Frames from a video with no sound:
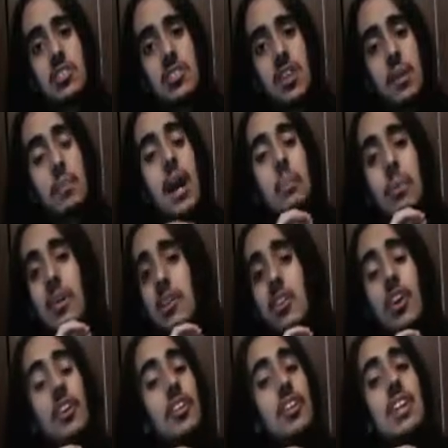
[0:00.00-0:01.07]
In my opinion,
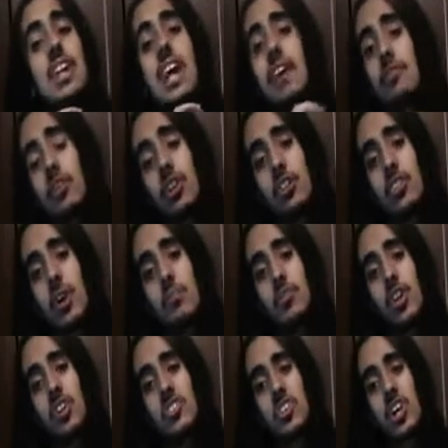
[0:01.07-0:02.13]
they're never going to top
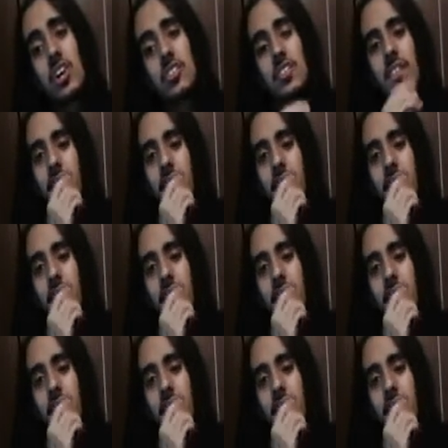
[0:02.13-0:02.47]
Drake and Josh.